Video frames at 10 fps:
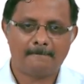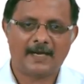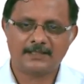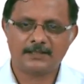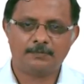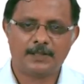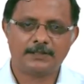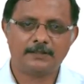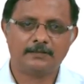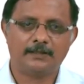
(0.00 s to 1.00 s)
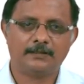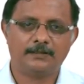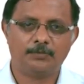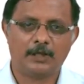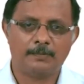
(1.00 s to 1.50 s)
I just mentioned that
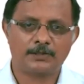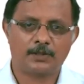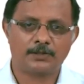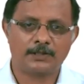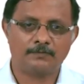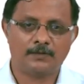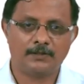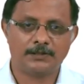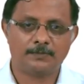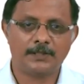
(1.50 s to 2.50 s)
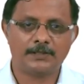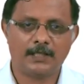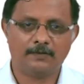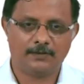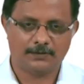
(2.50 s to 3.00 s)
hippocampus is also involved in
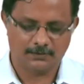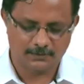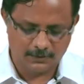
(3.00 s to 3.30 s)
spatial navigation.